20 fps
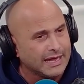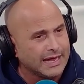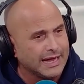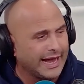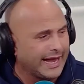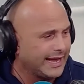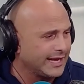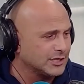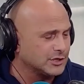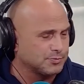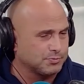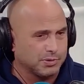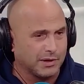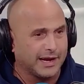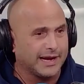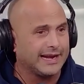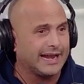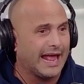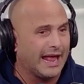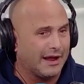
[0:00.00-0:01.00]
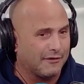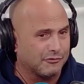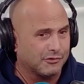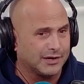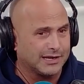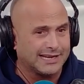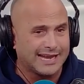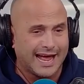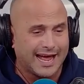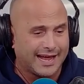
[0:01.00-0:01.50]
he has played
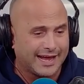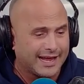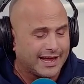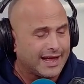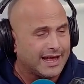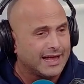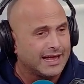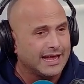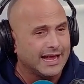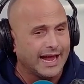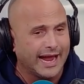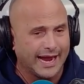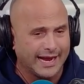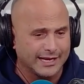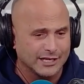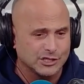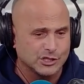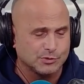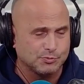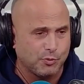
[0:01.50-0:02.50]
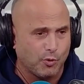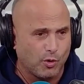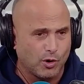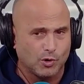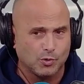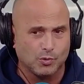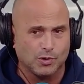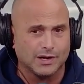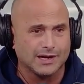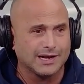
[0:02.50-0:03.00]
every day in a
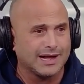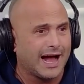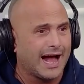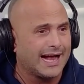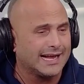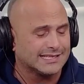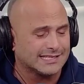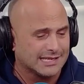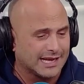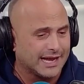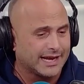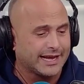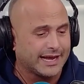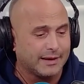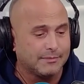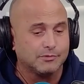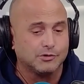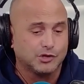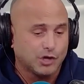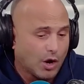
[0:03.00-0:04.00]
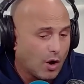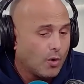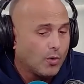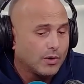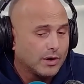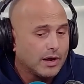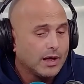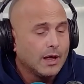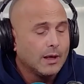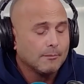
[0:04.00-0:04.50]
sport where guys like him
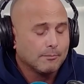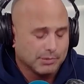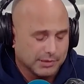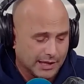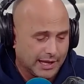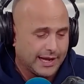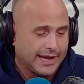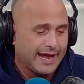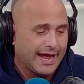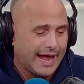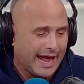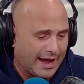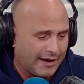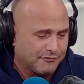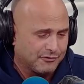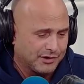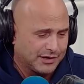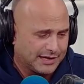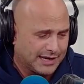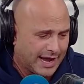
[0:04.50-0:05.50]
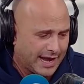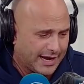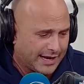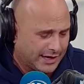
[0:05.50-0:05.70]
don't play every day.